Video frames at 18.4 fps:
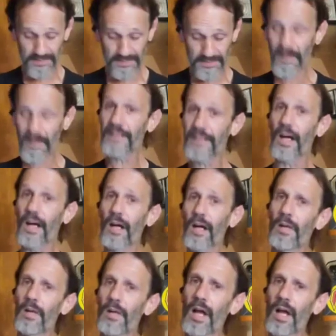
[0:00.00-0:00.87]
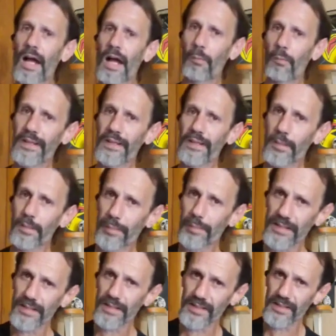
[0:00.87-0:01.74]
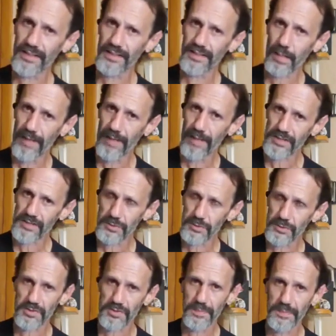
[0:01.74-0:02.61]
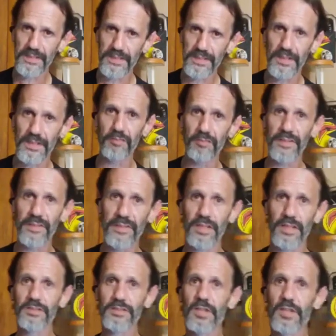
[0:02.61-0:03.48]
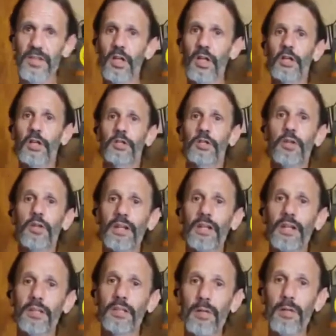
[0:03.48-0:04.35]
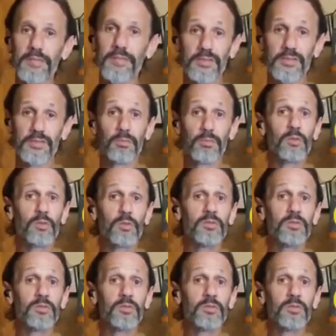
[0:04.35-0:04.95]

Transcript: That's fine. I want to get back to that match you were speaking of, because you're talking about this